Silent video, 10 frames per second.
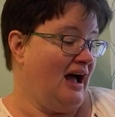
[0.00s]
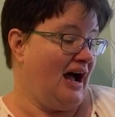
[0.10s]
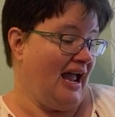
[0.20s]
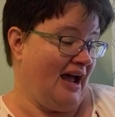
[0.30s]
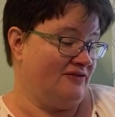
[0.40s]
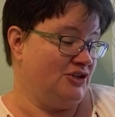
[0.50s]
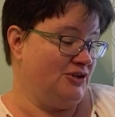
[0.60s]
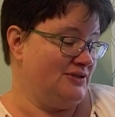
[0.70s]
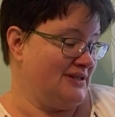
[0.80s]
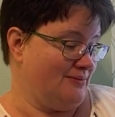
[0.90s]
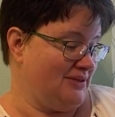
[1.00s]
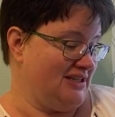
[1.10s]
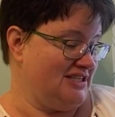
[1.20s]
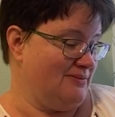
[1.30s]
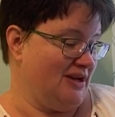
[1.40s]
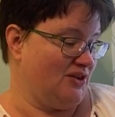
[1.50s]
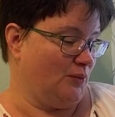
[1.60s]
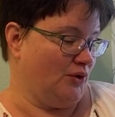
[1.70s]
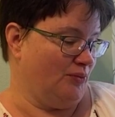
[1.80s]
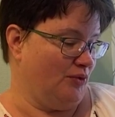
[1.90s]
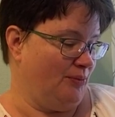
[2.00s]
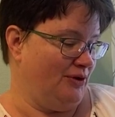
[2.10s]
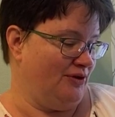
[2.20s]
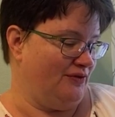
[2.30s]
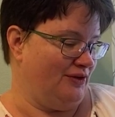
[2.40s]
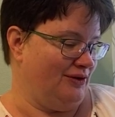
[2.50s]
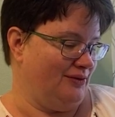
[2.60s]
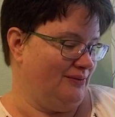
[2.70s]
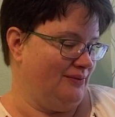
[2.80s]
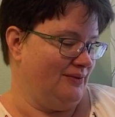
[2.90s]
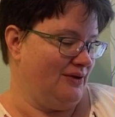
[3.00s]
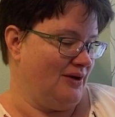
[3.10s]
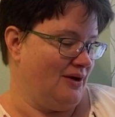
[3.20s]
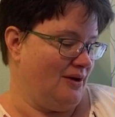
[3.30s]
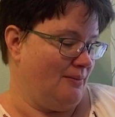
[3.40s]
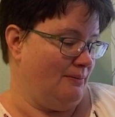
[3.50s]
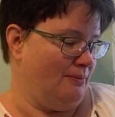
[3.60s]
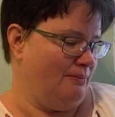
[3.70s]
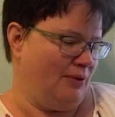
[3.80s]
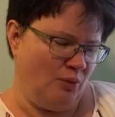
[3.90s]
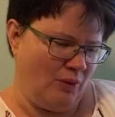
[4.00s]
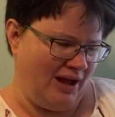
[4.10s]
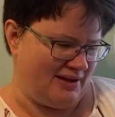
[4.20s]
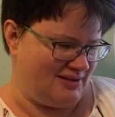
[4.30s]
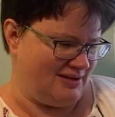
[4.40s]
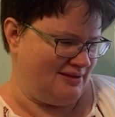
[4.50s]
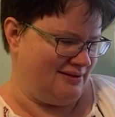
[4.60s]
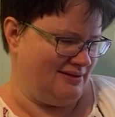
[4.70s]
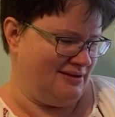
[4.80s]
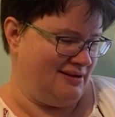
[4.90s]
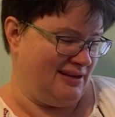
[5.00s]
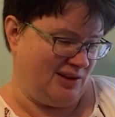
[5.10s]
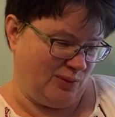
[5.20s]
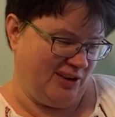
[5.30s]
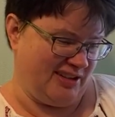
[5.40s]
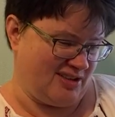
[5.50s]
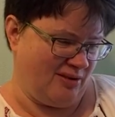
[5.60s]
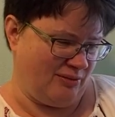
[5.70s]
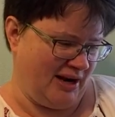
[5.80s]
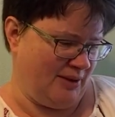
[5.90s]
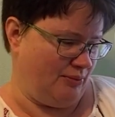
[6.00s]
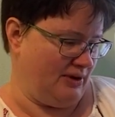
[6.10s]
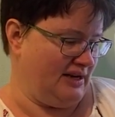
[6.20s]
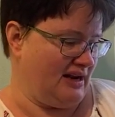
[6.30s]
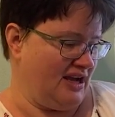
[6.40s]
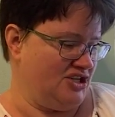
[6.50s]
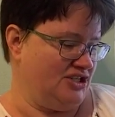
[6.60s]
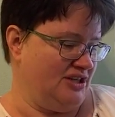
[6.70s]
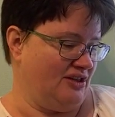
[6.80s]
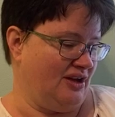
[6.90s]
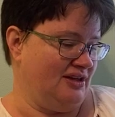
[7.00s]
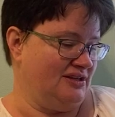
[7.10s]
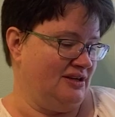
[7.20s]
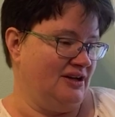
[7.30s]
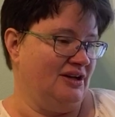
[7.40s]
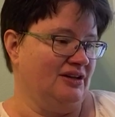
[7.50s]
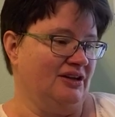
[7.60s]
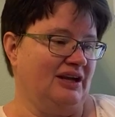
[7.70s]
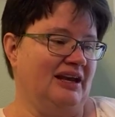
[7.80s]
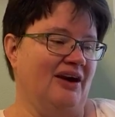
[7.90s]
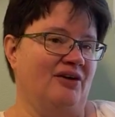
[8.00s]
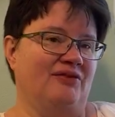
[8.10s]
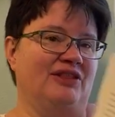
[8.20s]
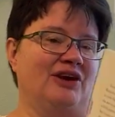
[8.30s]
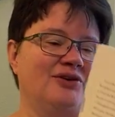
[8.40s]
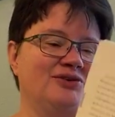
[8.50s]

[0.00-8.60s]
I have to do something to make the world more beautiful. But what? The world is already pretty nice, she thought, looking out over the